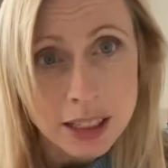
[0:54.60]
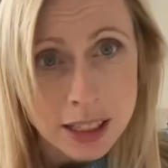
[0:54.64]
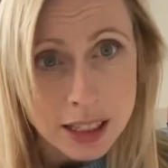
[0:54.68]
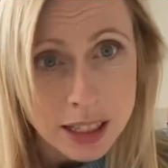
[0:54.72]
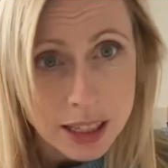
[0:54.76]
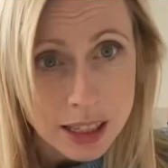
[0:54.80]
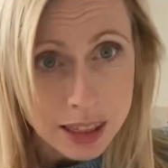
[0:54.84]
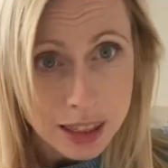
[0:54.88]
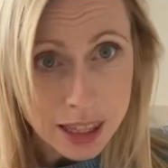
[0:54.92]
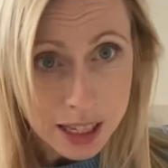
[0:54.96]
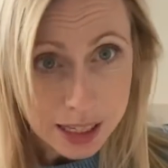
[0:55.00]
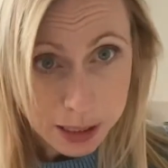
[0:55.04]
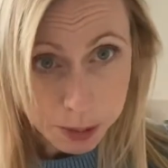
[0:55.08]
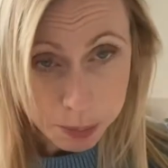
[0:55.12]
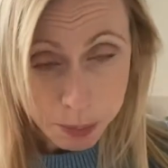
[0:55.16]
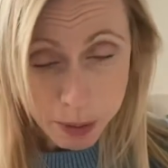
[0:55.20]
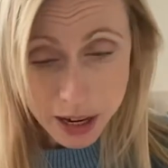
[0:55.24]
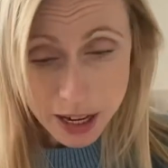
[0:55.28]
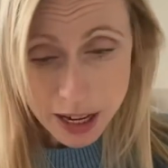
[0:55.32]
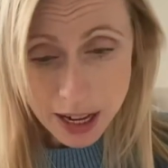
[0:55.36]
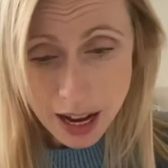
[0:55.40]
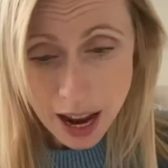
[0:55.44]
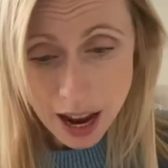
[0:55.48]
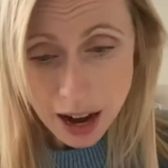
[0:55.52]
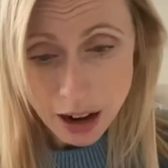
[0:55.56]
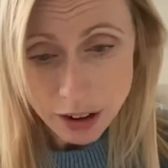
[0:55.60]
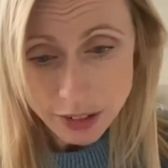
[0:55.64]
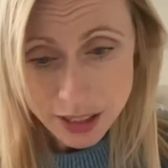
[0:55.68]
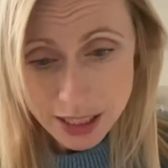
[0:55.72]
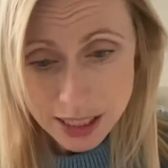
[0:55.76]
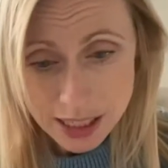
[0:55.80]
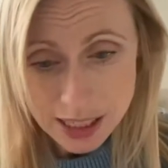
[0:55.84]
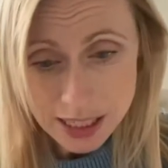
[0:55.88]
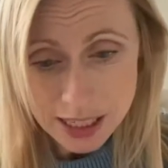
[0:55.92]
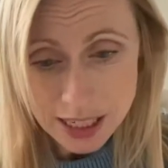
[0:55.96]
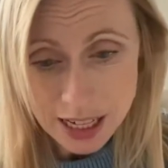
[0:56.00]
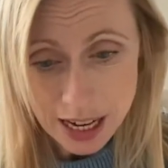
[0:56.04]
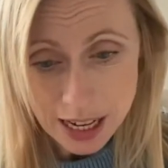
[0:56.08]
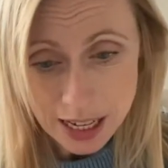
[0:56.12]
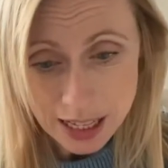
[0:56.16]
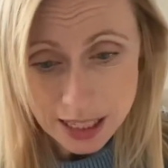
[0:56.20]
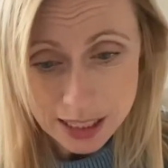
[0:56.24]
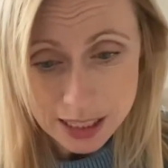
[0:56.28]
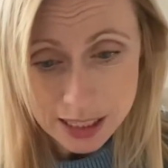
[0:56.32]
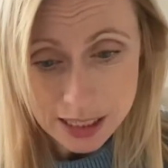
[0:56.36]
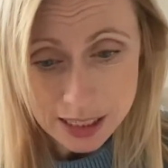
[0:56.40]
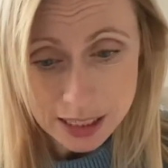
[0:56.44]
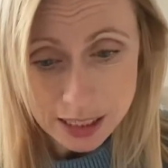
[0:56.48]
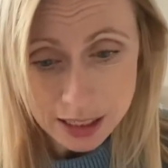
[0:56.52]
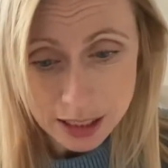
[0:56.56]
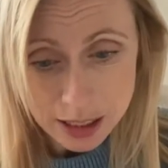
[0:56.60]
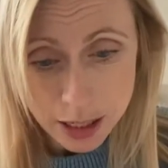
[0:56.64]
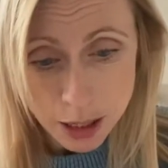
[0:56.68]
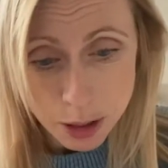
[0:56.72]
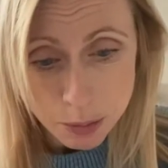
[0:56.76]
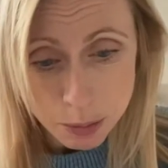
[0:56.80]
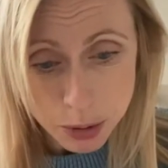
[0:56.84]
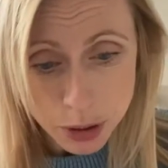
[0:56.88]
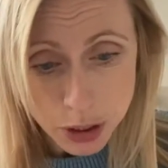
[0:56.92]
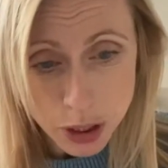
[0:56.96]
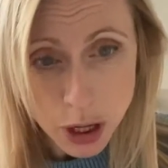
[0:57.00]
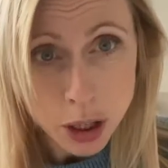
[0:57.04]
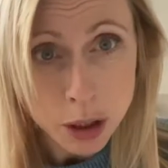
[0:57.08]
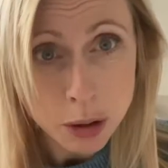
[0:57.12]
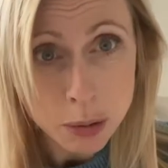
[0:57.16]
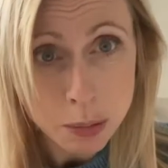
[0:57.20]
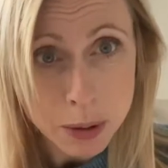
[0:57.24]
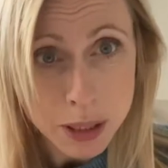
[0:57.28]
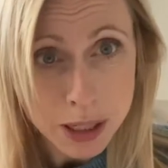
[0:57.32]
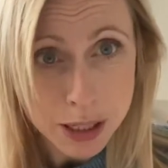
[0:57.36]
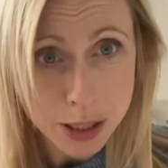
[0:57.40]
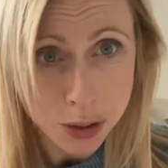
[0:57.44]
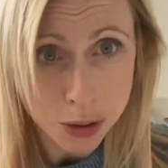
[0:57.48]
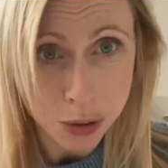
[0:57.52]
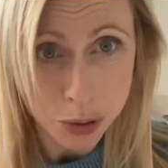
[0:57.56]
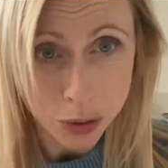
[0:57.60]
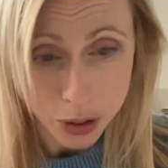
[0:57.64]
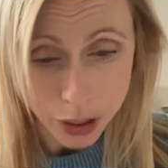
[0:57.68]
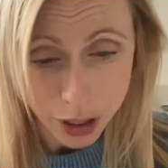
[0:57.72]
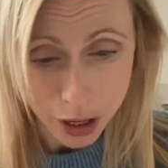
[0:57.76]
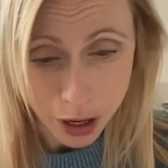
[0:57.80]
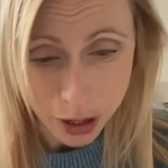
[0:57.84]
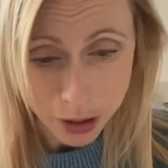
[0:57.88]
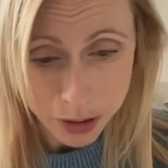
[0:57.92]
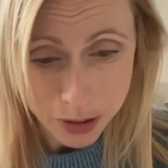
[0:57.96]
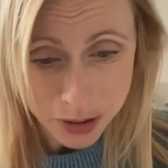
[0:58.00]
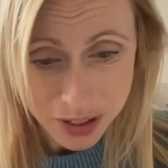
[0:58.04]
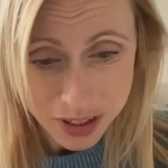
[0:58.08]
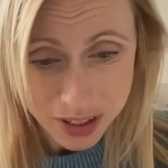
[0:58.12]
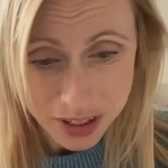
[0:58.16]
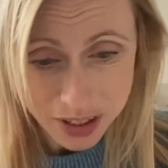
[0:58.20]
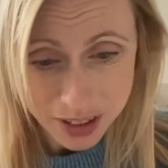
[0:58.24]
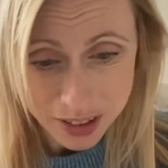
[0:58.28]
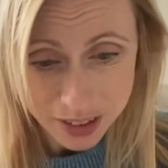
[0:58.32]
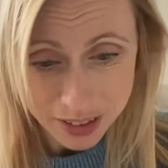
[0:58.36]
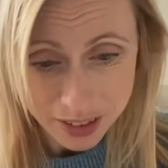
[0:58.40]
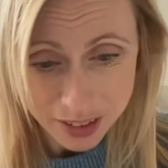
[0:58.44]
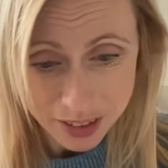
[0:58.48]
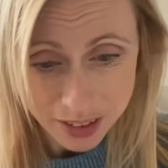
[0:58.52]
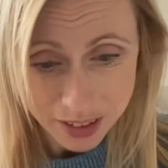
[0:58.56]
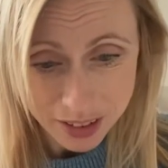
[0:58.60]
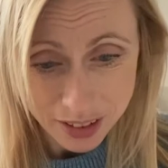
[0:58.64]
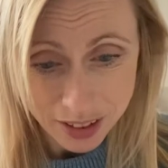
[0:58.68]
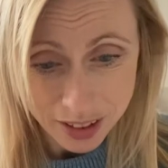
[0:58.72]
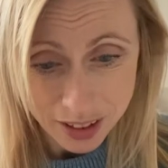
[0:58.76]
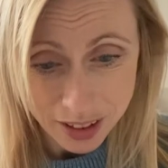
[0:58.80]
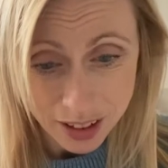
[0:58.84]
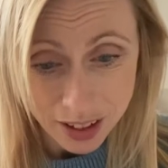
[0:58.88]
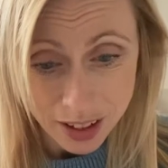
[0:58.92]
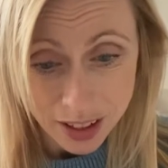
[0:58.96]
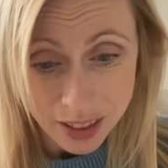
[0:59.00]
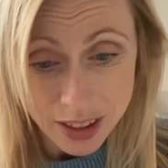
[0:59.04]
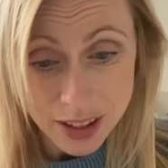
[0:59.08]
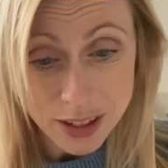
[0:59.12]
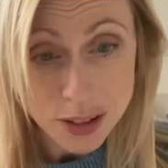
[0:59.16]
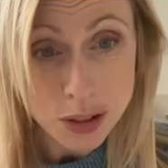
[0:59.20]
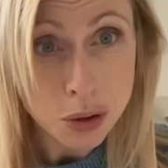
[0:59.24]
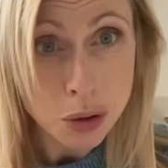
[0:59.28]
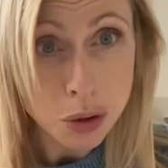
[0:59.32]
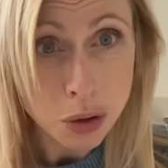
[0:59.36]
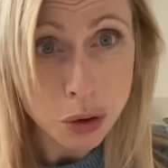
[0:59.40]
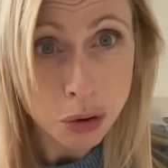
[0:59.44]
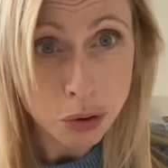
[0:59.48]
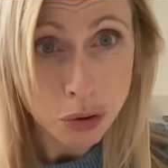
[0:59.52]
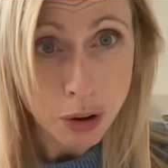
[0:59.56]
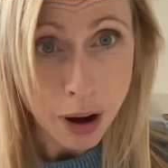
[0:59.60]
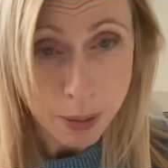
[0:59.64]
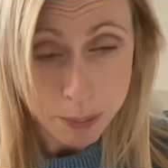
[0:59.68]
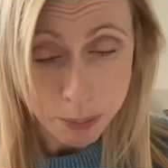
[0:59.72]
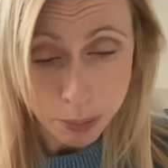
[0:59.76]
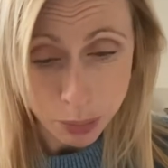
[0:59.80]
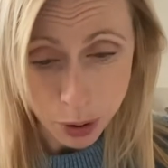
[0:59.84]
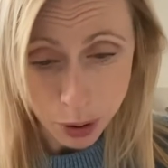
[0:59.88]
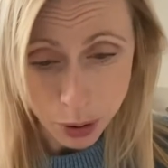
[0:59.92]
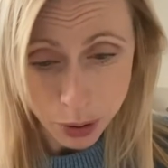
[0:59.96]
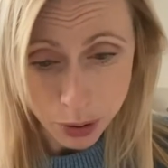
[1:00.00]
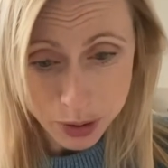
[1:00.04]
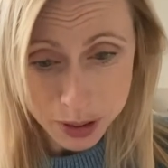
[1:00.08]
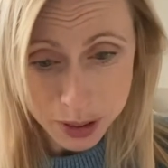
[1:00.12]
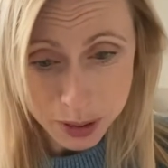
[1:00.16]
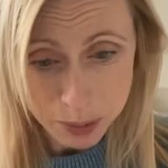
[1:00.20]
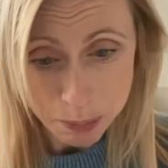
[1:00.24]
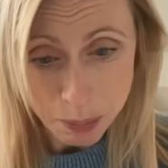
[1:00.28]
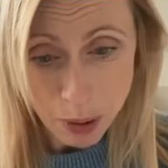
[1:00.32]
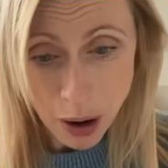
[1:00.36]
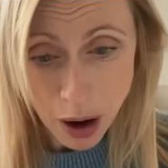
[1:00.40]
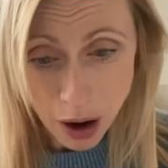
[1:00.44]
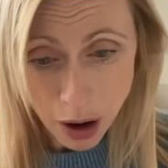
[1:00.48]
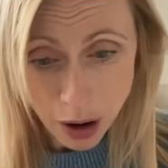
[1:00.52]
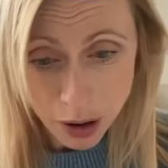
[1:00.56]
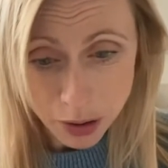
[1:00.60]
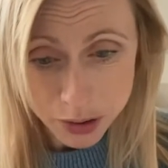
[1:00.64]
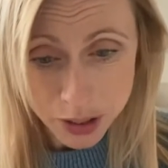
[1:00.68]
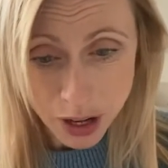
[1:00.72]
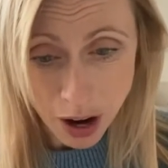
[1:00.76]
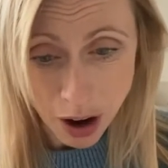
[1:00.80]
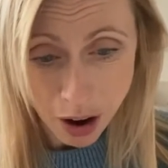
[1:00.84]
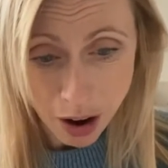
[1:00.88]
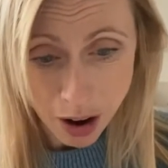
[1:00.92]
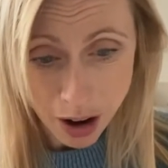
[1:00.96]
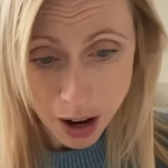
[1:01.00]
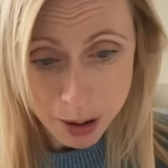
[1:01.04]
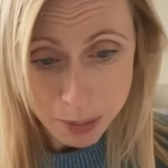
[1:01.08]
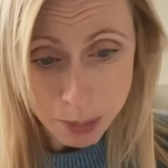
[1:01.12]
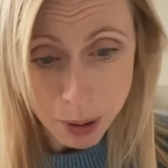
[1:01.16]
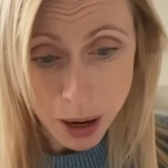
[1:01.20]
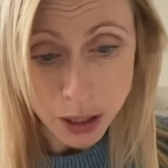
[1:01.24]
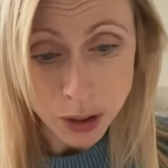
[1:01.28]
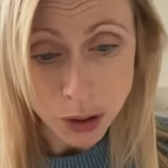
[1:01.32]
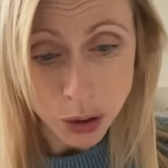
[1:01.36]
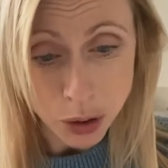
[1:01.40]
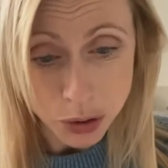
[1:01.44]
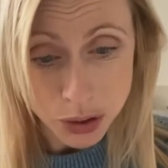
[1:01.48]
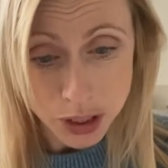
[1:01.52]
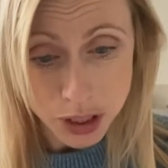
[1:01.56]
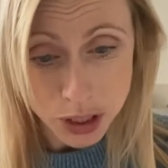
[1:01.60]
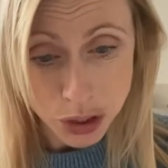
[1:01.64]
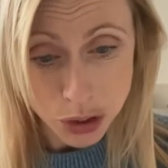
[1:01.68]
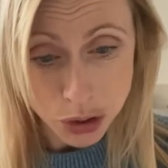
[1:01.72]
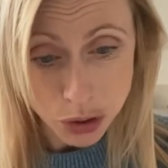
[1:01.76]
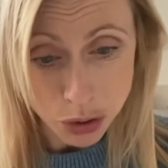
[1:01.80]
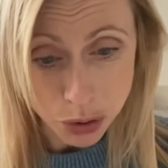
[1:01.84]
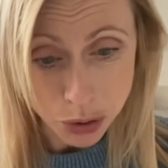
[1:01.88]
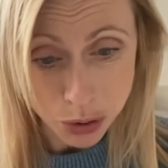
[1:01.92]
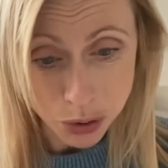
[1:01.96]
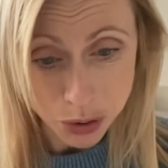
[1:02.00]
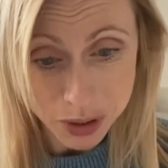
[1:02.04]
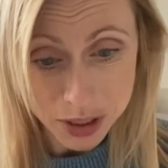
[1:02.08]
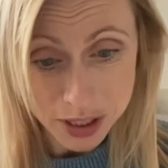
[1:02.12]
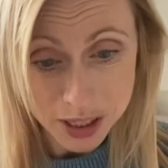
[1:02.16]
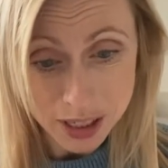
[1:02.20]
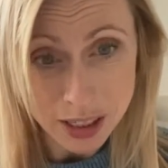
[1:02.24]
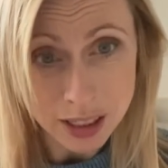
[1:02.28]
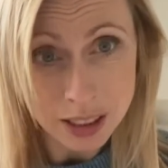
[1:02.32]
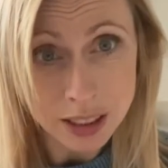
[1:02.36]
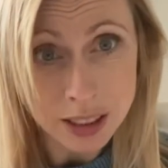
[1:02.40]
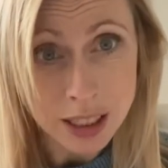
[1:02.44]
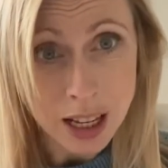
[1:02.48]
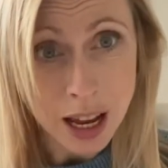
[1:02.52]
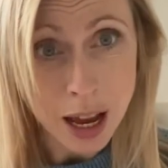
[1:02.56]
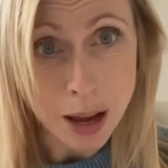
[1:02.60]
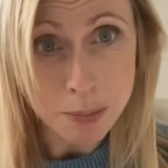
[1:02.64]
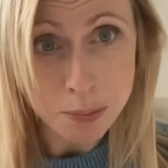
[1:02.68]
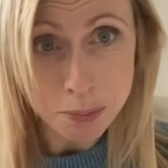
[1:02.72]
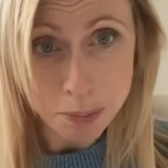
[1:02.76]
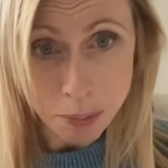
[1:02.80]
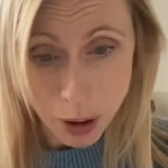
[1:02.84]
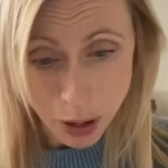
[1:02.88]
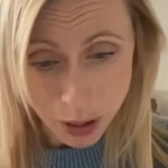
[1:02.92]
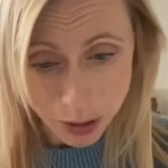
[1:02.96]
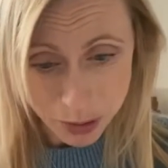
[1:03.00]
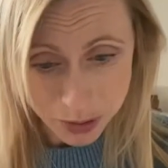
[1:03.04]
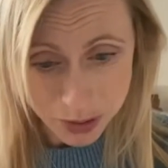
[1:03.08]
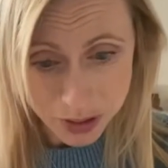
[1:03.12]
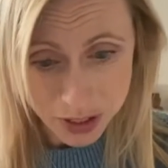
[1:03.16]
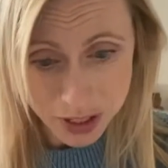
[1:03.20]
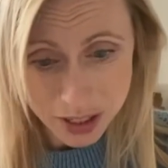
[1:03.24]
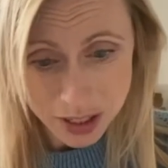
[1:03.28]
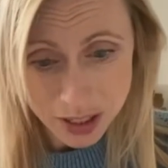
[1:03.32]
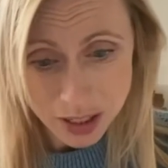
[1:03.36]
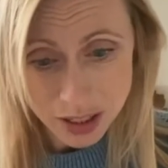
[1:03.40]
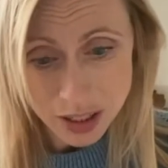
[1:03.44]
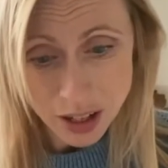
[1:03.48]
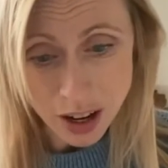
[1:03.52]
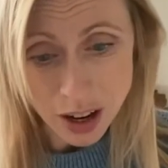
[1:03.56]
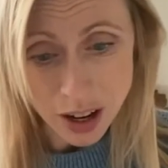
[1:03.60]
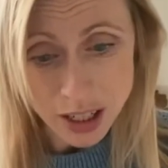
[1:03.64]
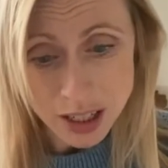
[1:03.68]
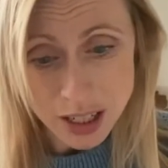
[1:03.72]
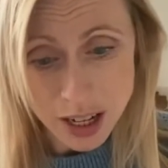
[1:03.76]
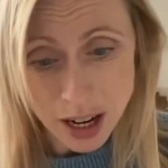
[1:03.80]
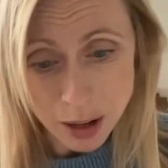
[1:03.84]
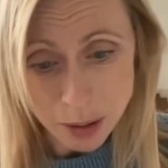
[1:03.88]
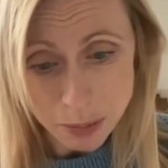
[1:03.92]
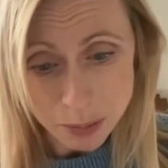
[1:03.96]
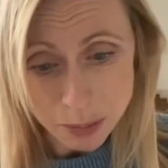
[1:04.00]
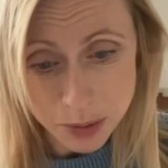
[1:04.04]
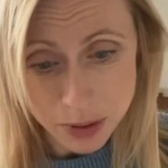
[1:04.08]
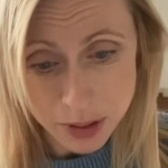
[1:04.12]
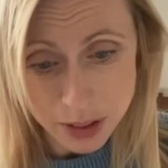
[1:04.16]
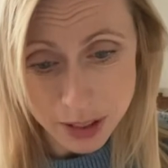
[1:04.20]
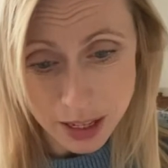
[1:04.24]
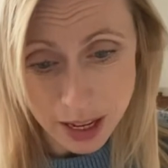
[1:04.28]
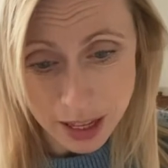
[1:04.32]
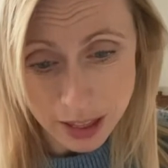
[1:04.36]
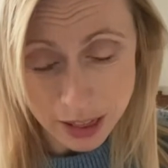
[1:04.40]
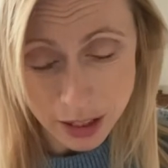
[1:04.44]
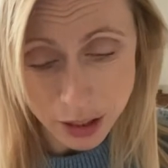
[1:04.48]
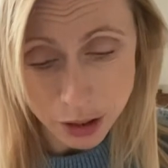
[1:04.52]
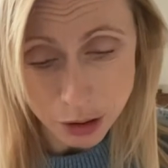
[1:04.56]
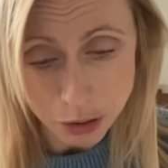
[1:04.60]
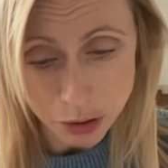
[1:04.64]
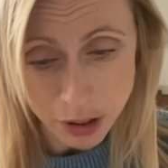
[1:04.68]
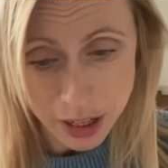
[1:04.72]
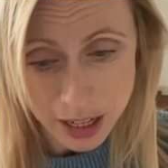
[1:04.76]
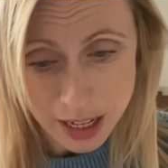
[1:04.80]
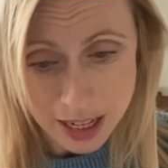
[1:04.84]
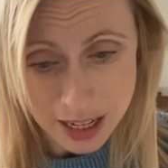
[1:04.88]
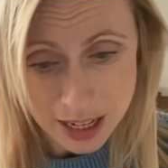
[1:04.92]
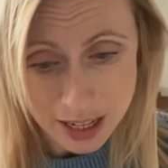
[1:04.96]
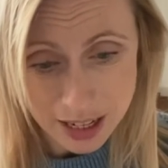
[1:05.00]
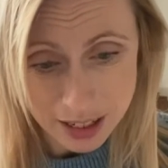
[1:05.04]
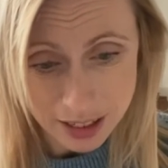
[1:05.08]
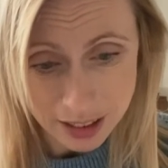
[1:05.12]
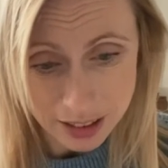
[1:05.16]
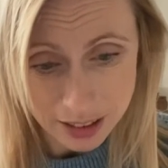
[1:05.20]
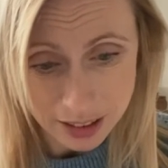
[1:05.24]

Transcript: They spent an hour in Staithes, but nobody saw the ghost. They saw crab pots piled high by cottage doors and boats tied up in the creek.